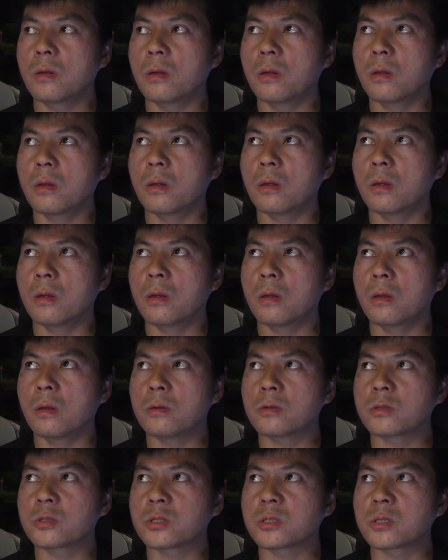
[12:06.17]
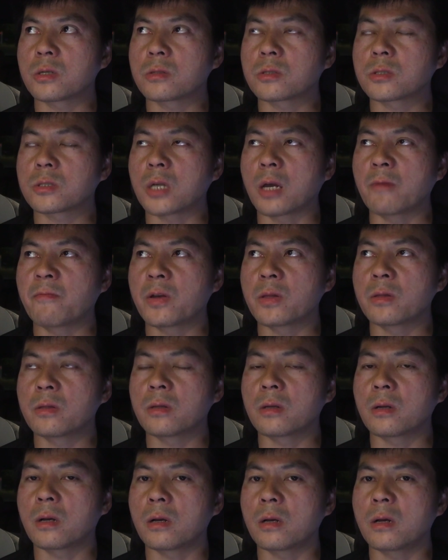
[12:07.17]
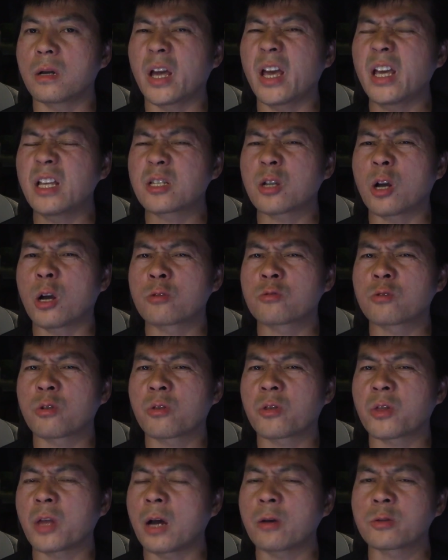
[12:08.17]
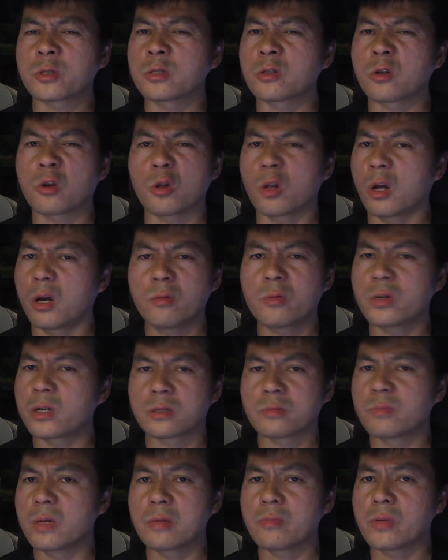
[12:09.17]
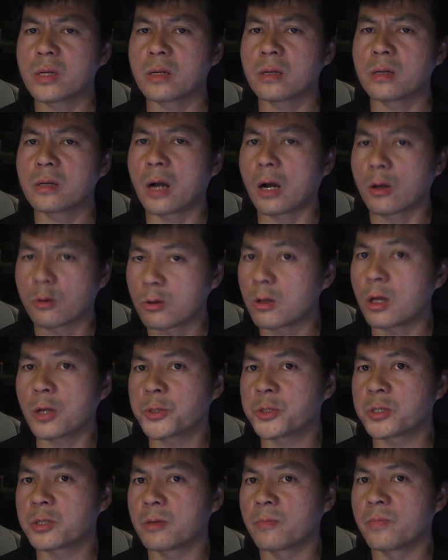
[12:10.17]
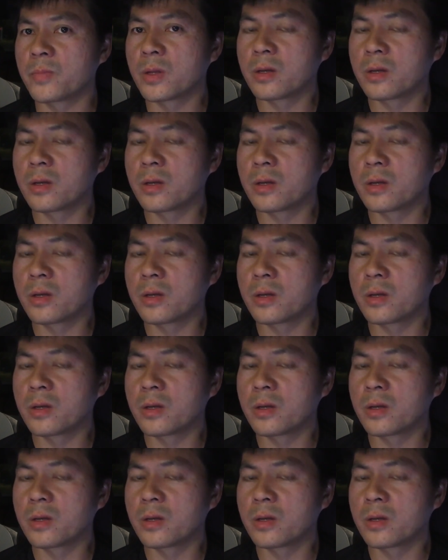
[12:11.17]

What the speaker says: 700,000-800,000 kilometers, maybe, a lot.